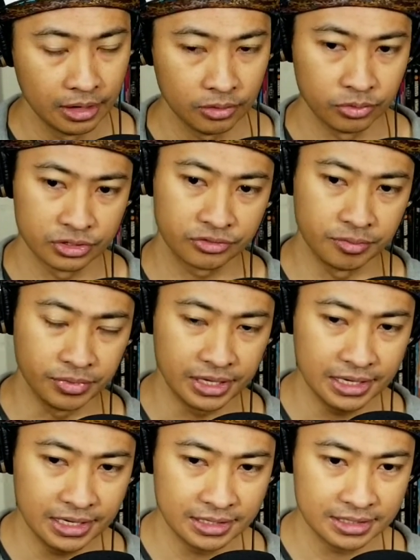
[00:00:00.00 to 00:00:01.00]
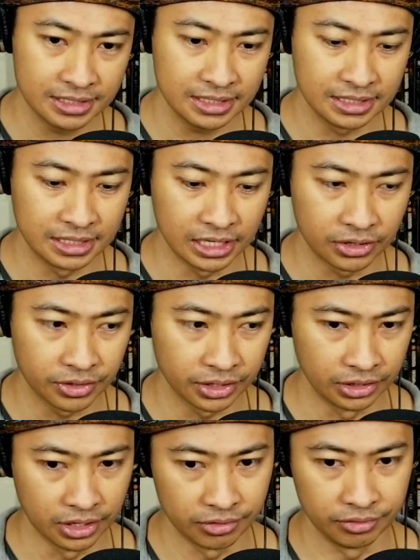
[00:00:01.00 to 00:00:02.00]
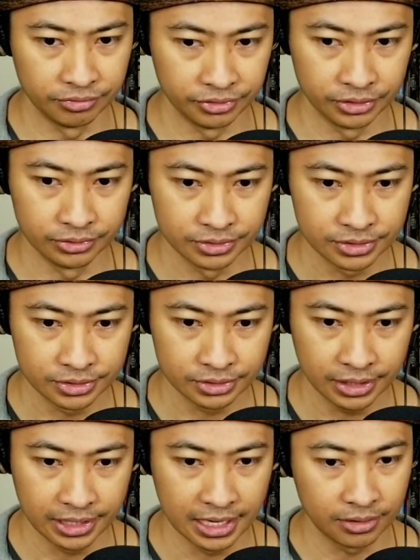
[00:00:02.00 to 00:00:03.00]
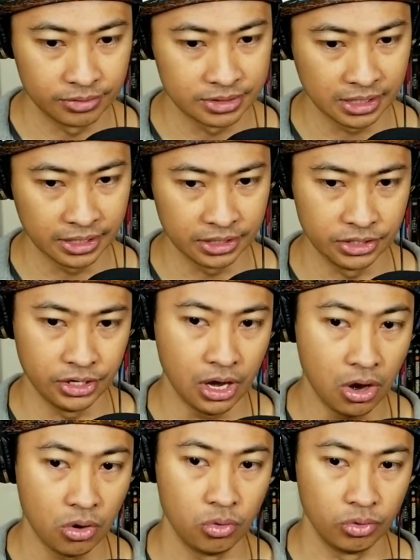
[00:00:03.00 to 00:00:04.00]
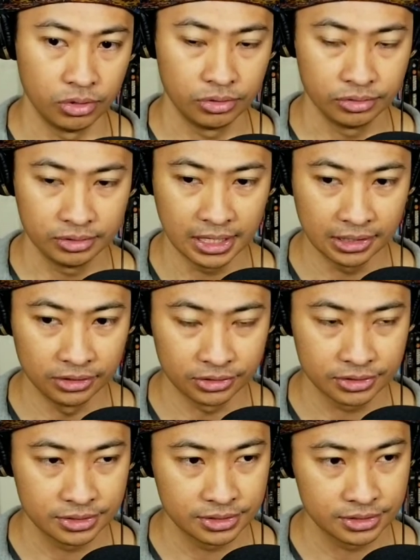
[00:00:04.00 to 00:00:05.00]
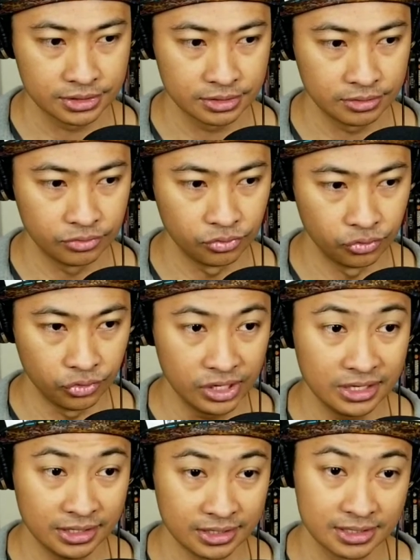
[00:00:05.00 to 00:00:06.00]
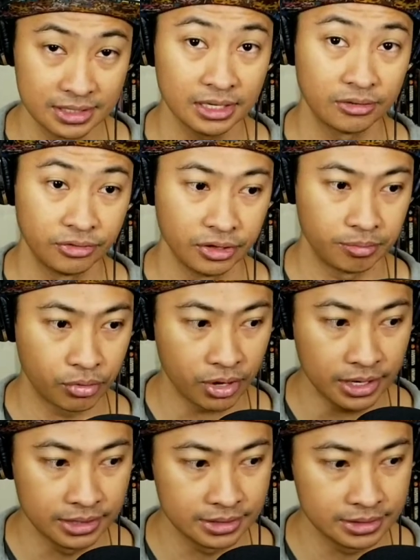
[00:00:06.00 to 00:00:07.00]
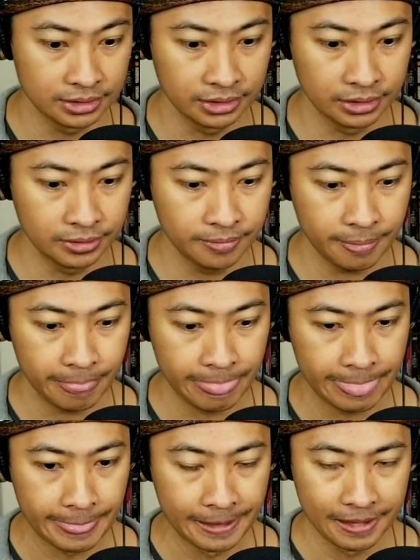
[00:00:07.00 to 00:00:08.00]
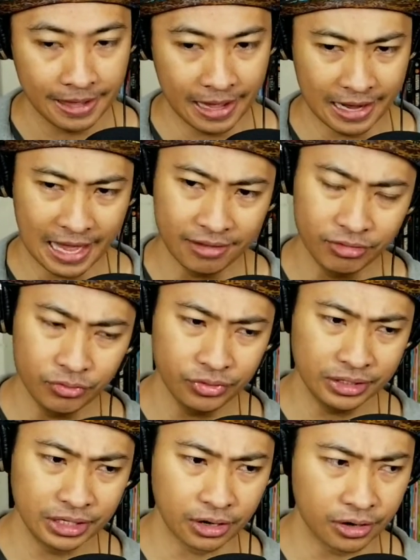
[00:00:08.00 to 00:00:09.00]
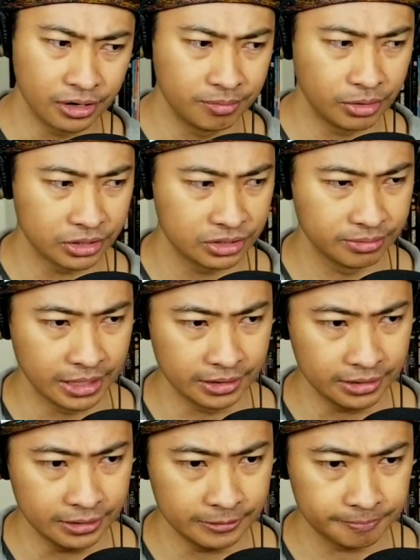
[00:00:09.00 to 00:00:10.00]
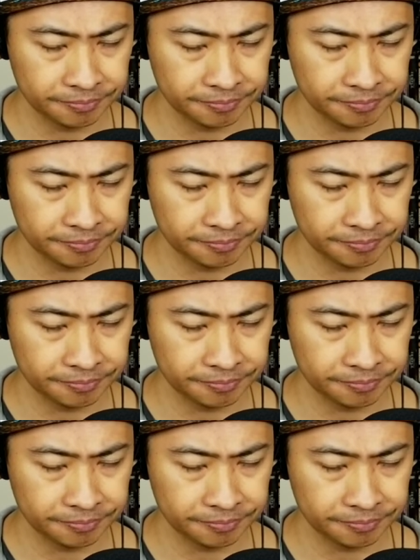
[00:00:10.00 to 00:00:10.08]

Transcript: was from E D C Gear and Gun Reviews, and I was like, yo, that looks really sick for the price, you know? And I haven't really heard much about it.